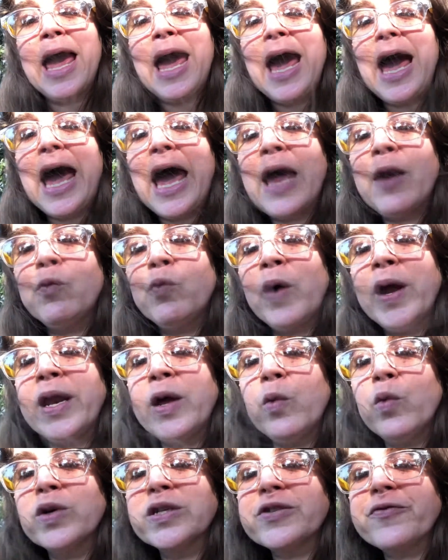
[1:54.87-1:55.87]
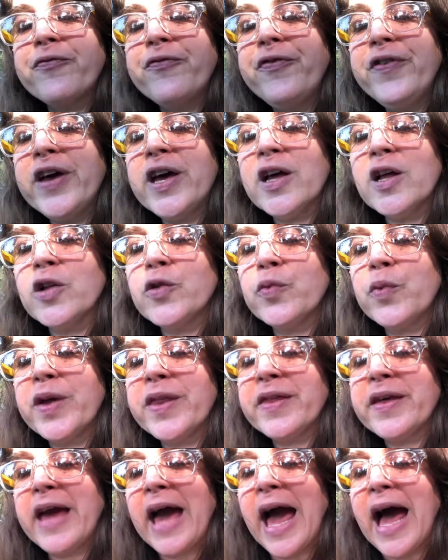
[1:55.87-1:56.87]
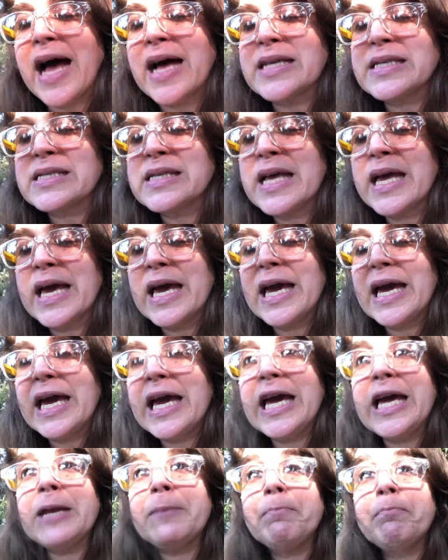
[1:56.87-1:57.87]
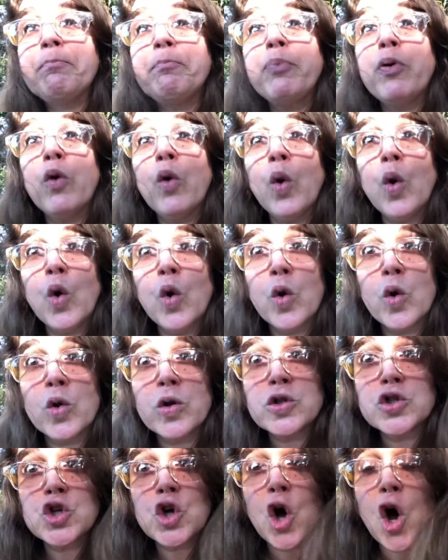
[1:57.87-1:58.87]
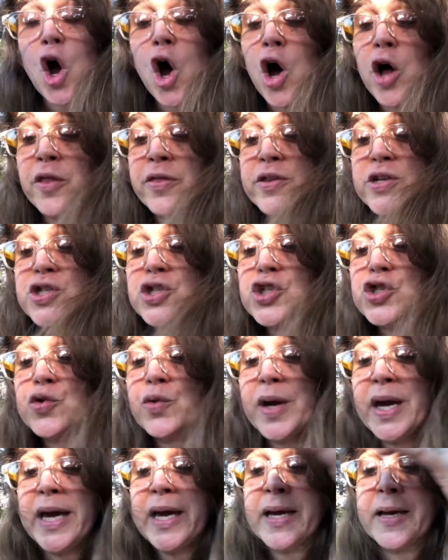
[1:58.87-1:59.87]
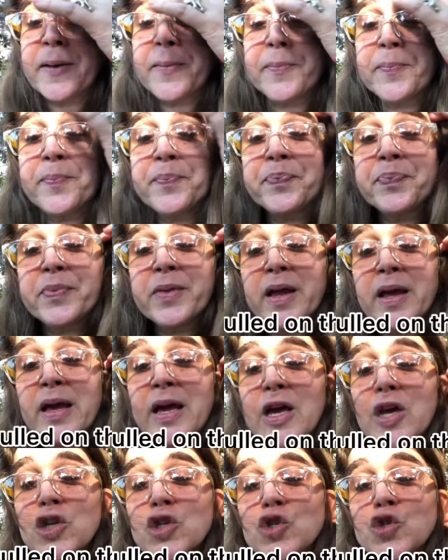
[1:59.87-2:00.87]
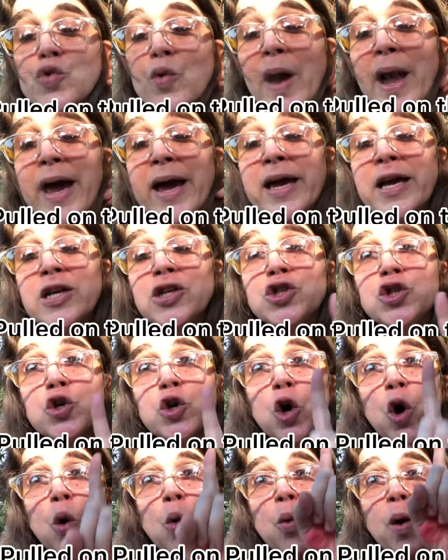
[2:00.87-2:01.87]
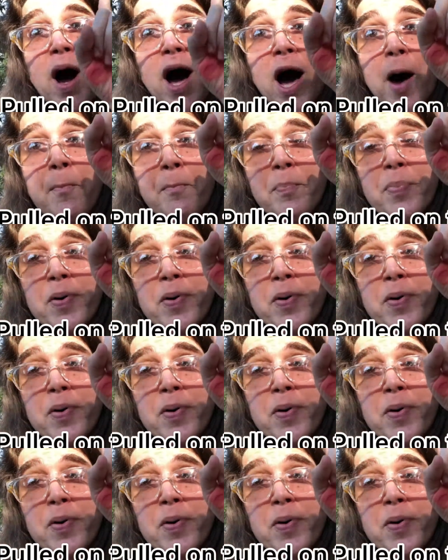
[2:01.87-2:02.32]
and when it was filled with gas, it pulled on the string, trying to go up.